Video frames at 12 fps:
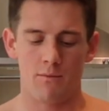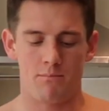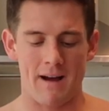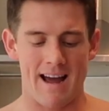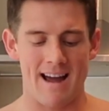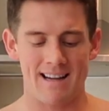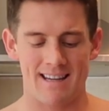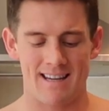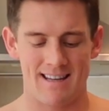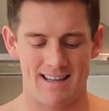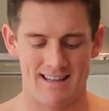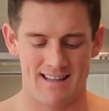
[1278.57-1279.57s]
the bag
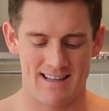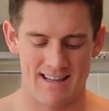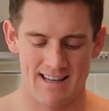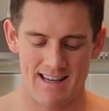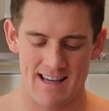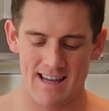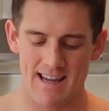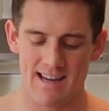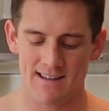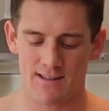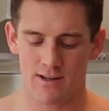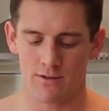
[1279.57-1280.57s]

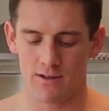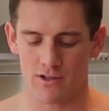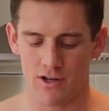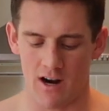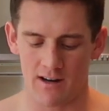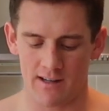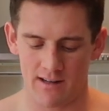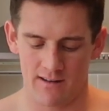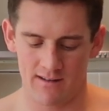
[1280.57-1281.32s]
into the jug,